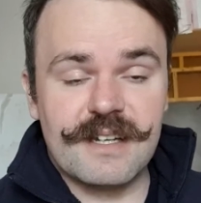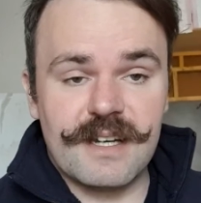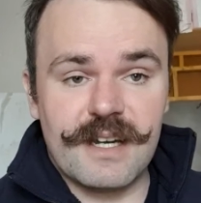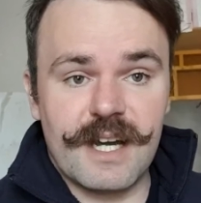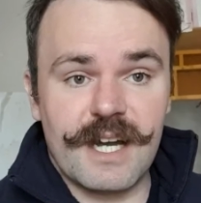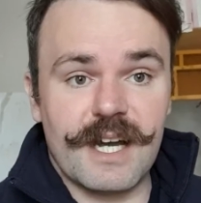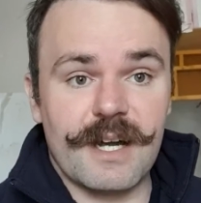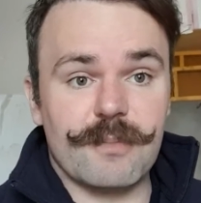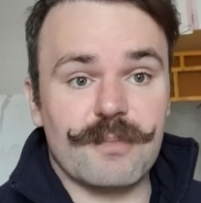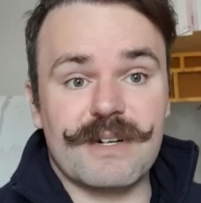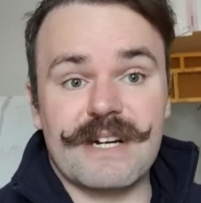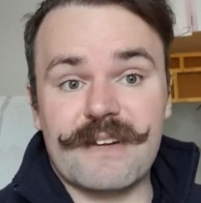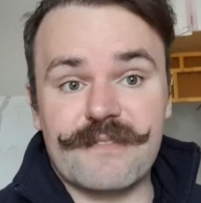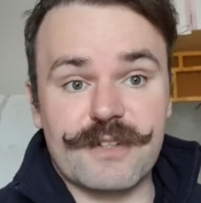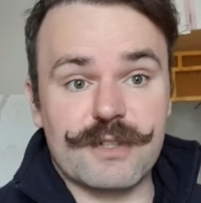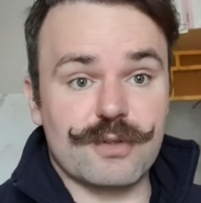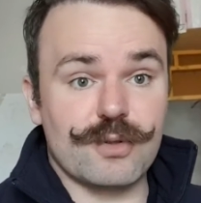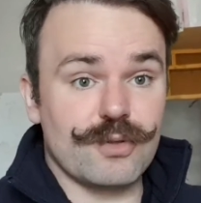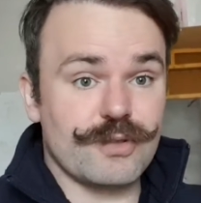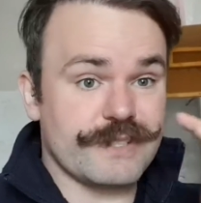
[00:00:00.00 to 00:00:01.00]
We'd have
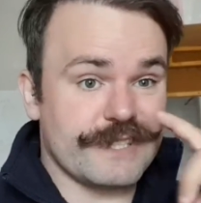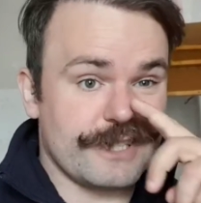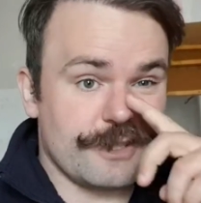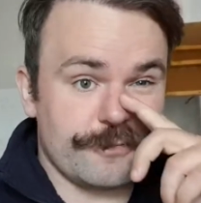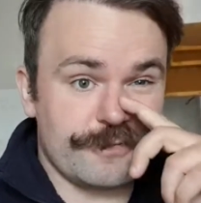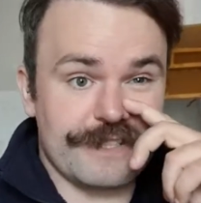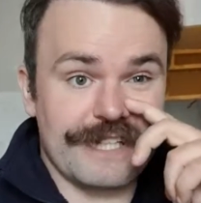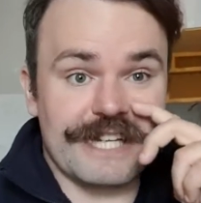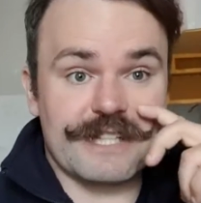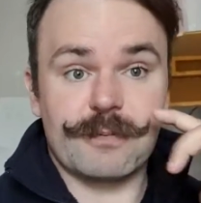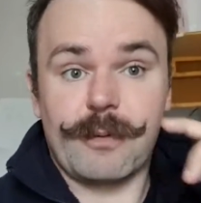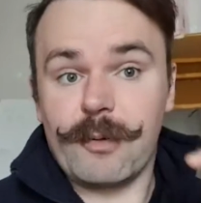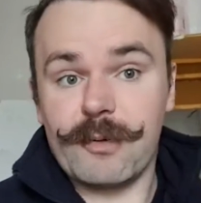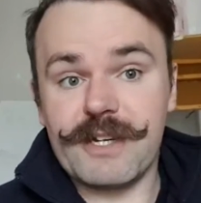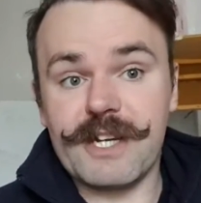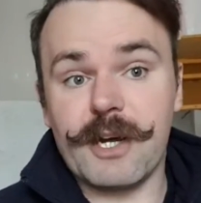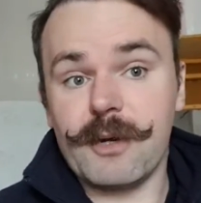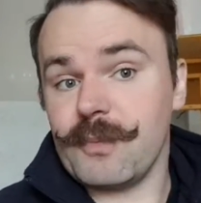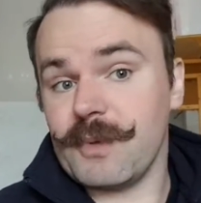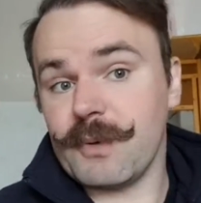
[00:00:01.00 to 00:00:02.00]
the doors in upstairs, but we
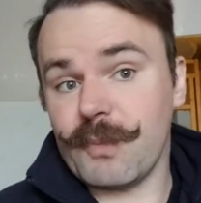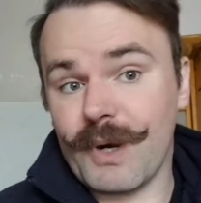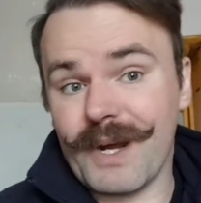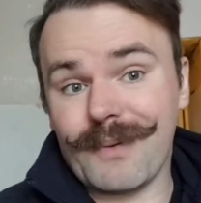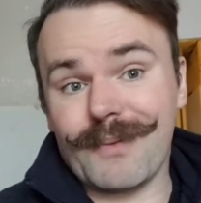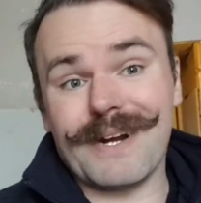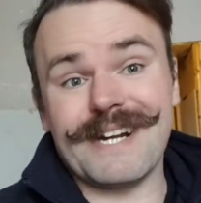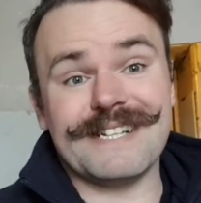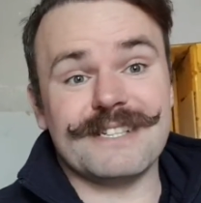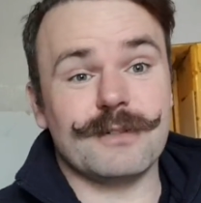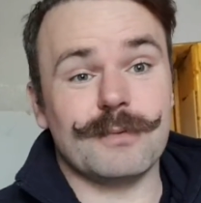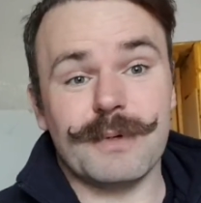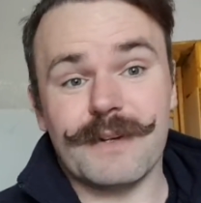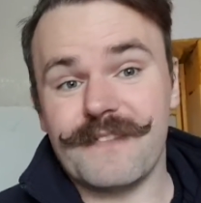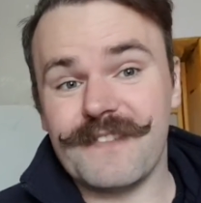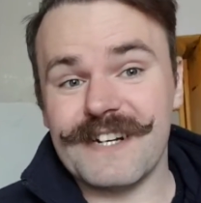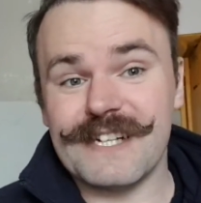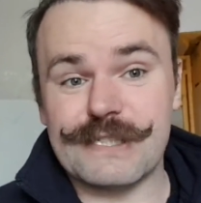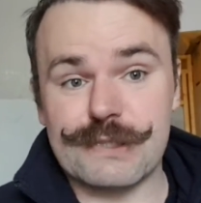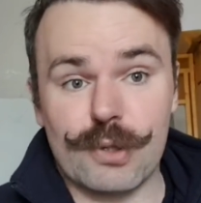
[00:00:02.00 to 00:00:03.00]
don't. We're waiting until we
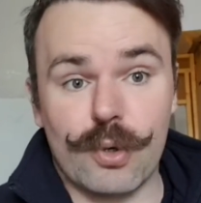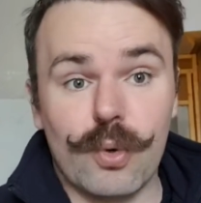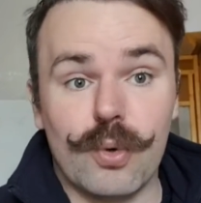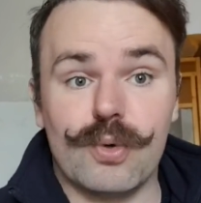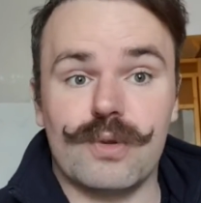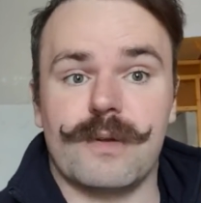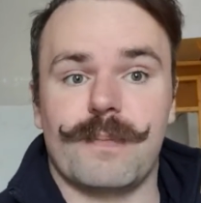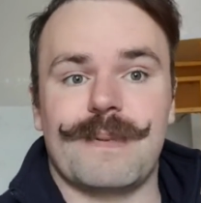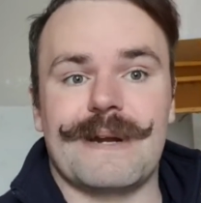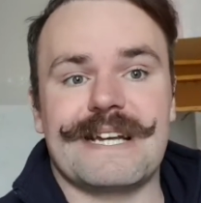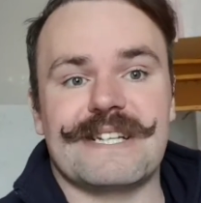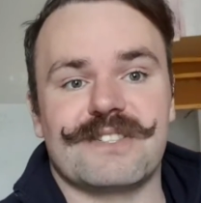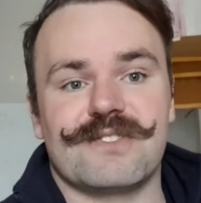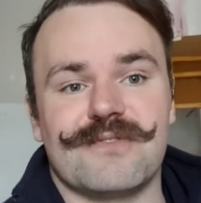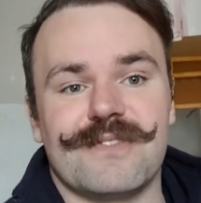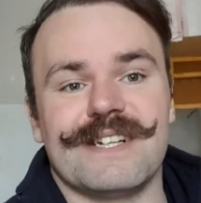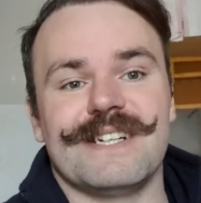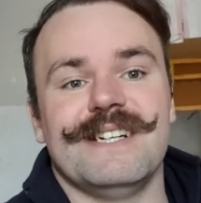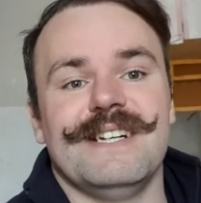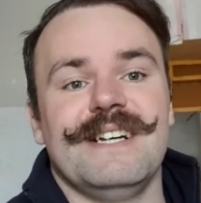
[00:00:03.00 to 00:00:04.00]
finish all the
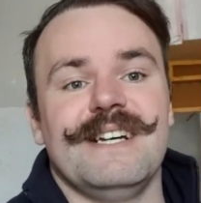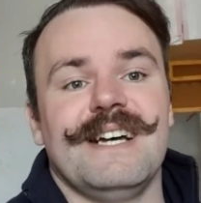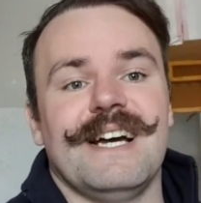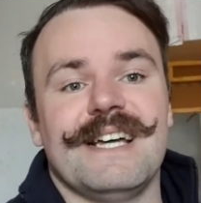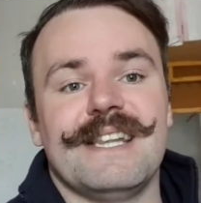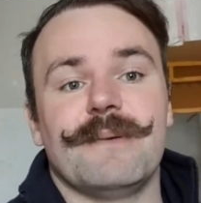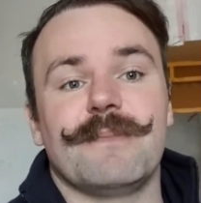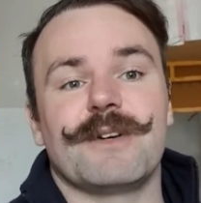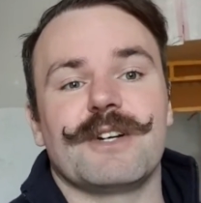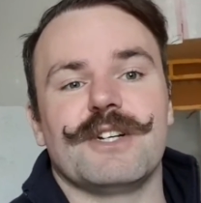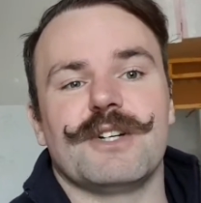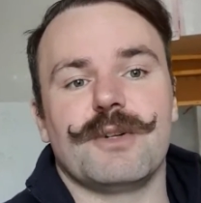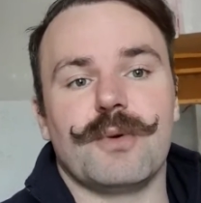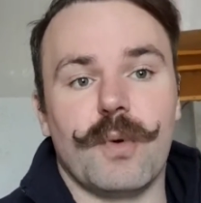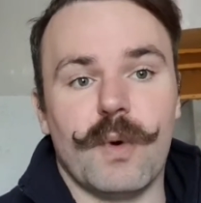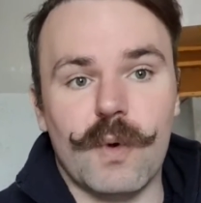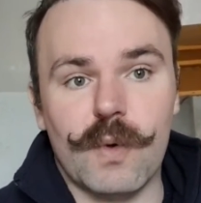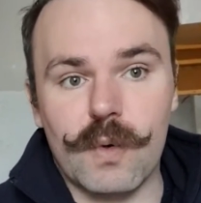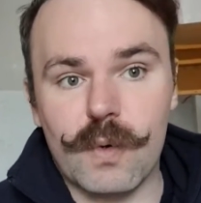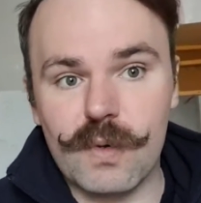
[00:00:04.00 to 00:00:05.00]
plastering, and then we're going to do
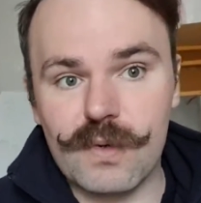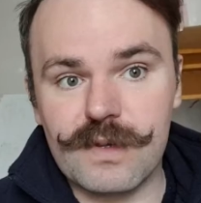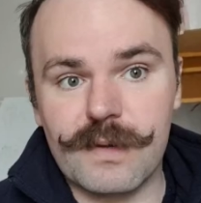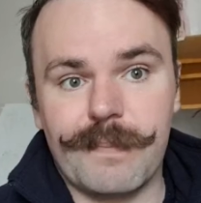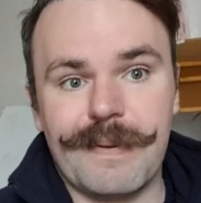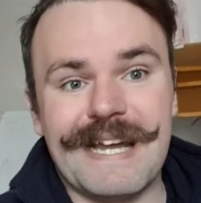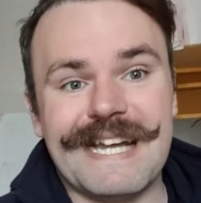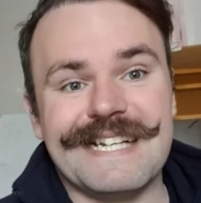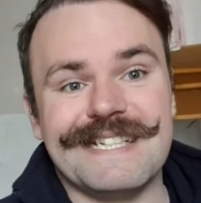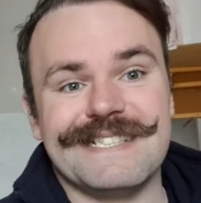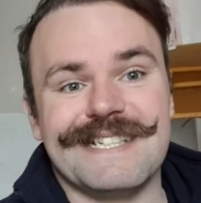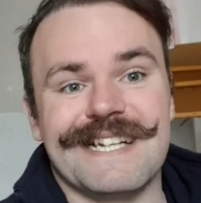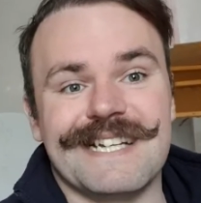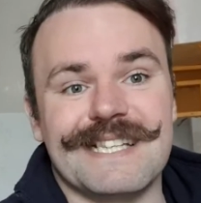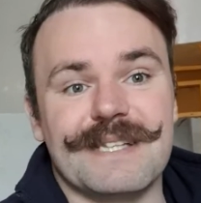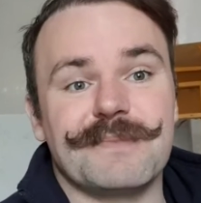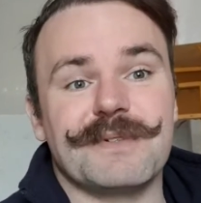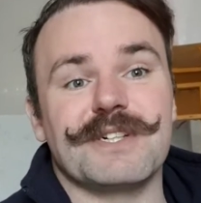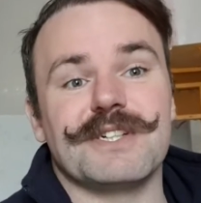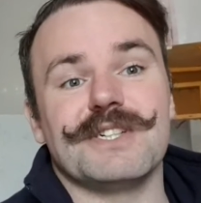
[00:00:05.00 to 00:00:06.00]
all the painting, and
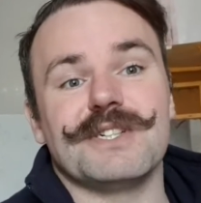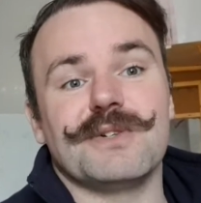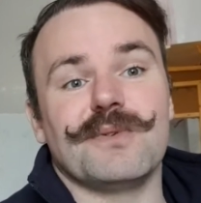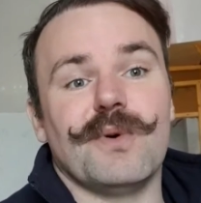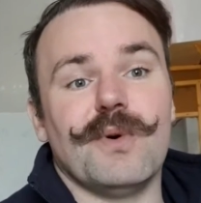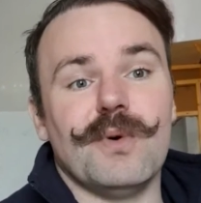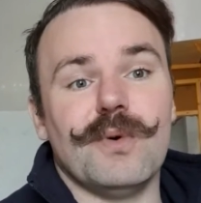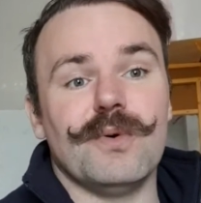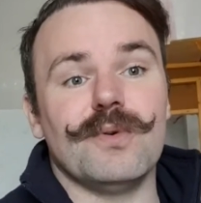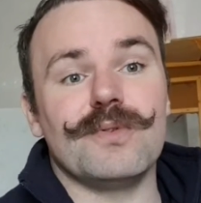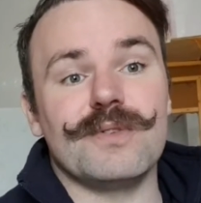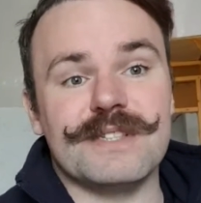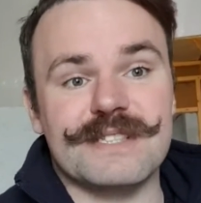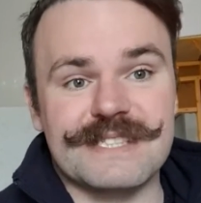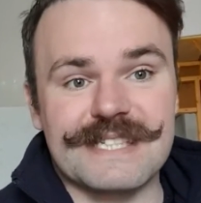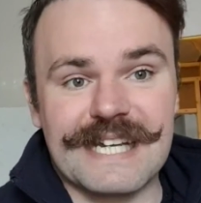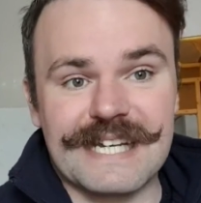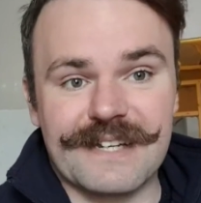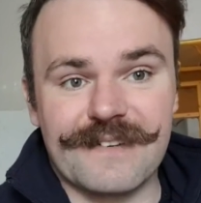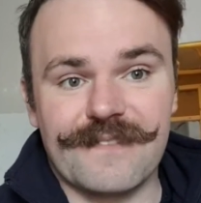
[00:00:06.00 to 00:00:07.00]
then we're going to do all the
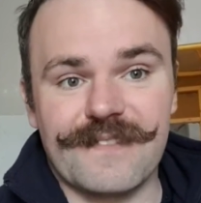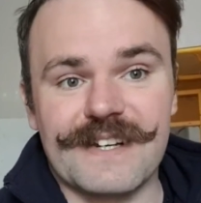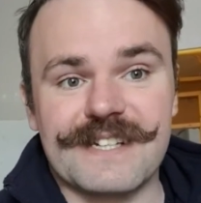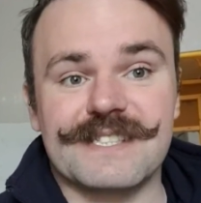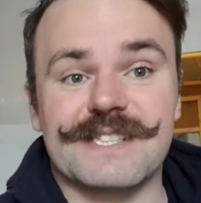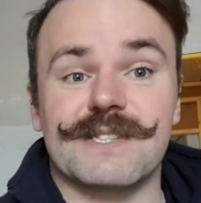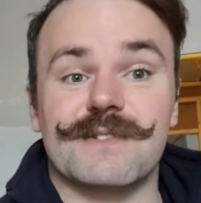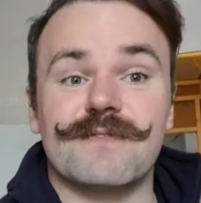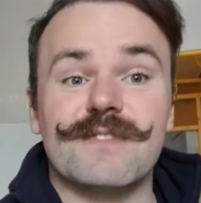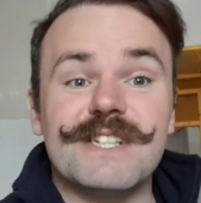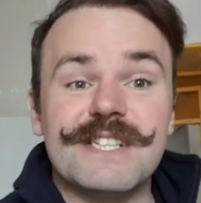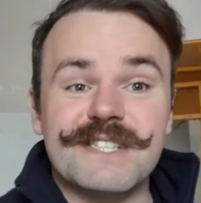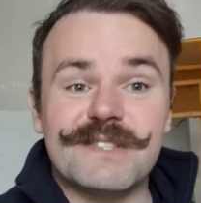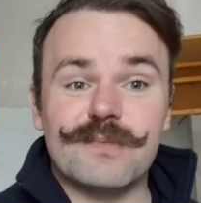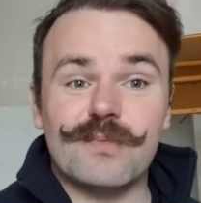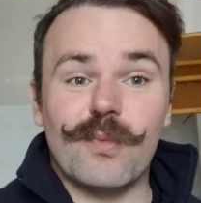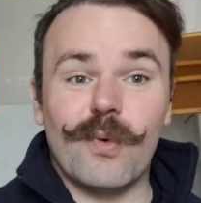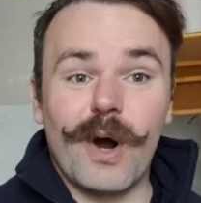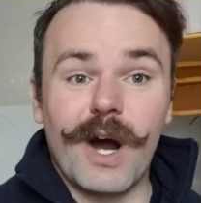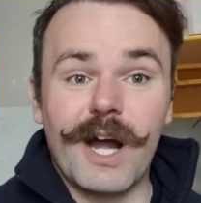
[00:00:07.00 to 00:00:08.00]
second fix. And the
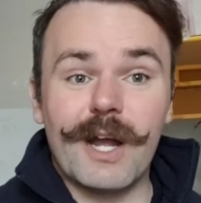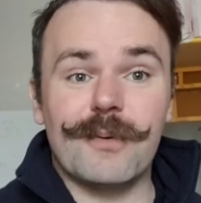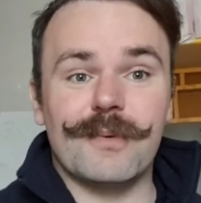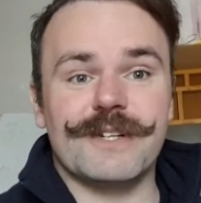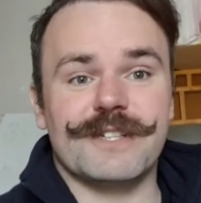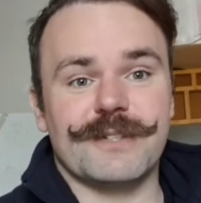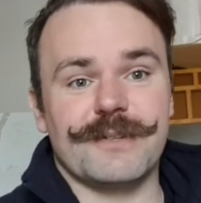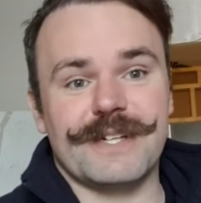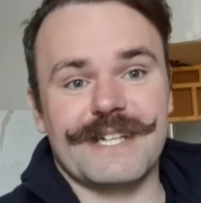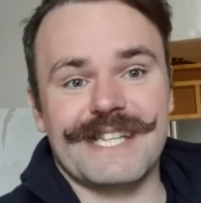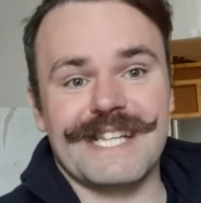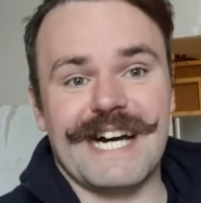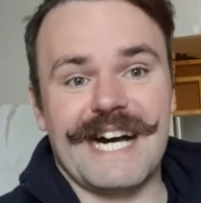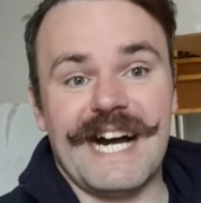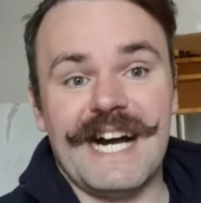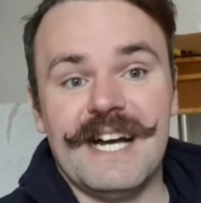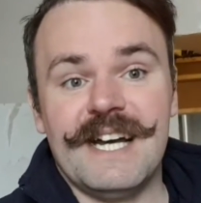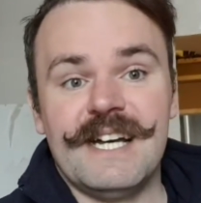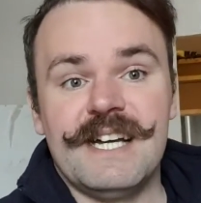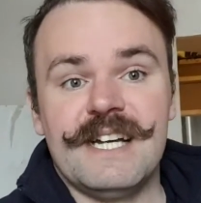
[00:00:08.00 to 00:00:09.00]
reason why we're doing that